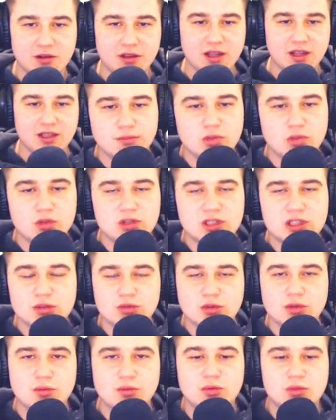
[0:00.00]
this,
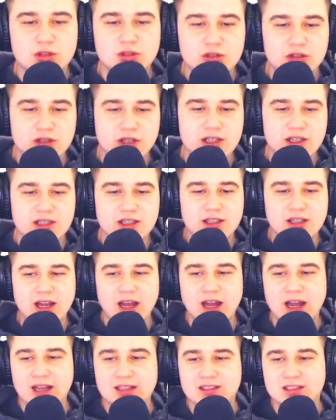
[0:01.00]
MuesliSwap was trading
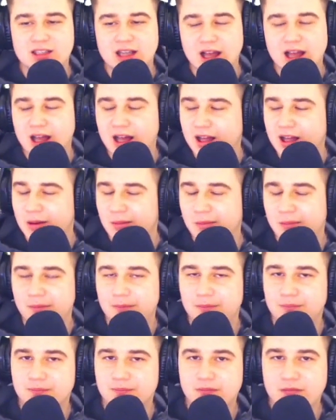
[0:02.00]
at
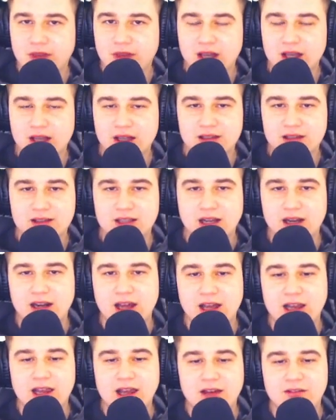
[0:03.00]
down
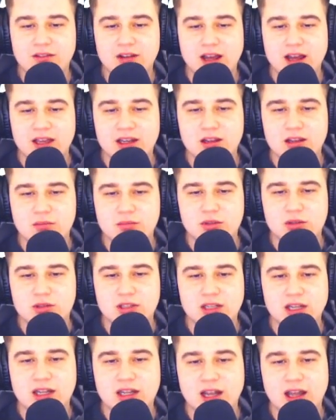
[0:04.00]
at 11 ADA,
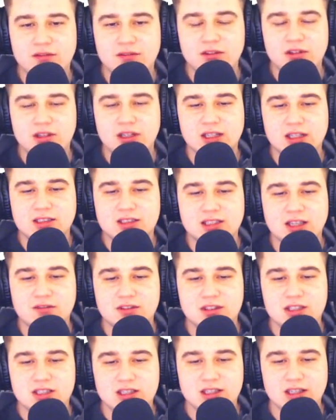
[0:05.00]
between 11 and
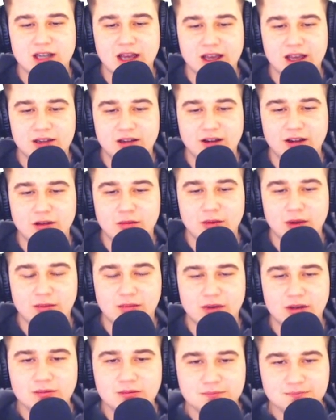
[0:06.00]
17 ADA, I
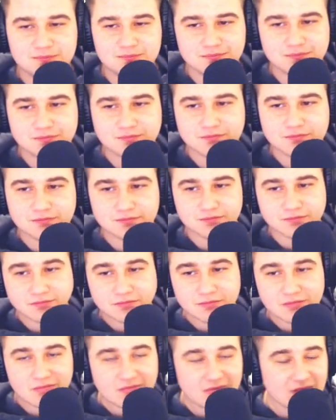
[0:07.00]
remember.
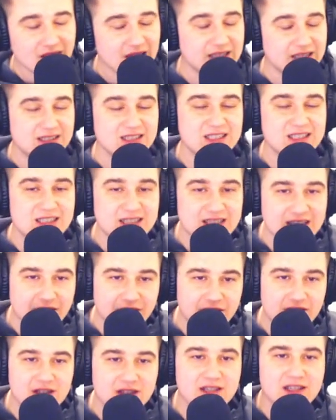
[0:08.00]
It's at
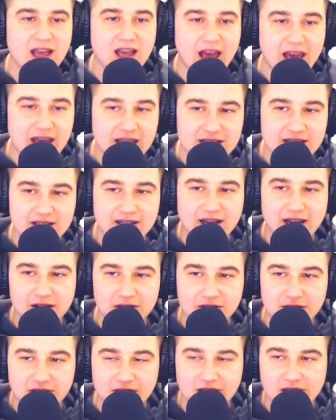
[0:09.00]
70 ADA
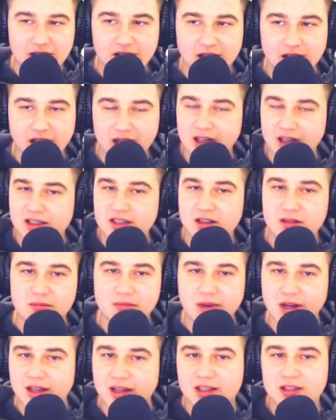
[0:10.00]
now. And I didn't
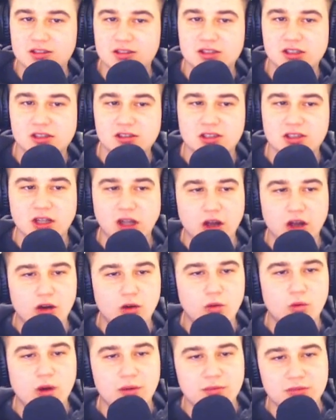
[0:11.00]
buy this because I was like,
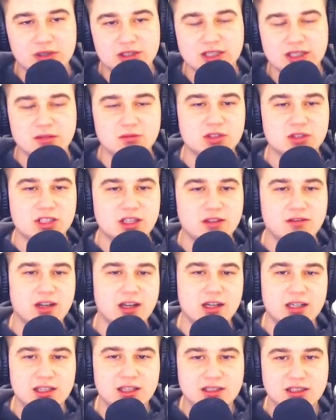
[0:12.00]
oh, 1% was given
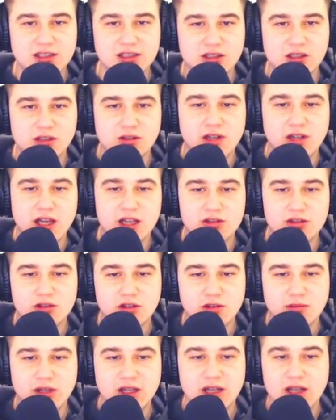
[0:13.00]
out in a Discord airdrop.